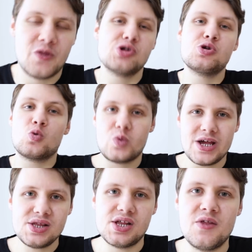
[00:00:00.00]
There's a
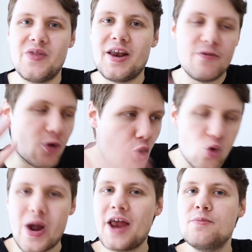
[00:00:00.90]
reason that the
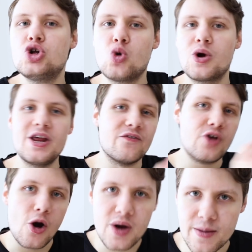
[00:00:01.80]
grand majority of
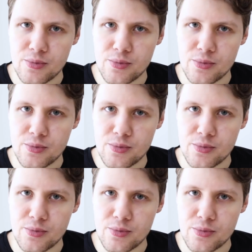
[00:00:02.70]
coding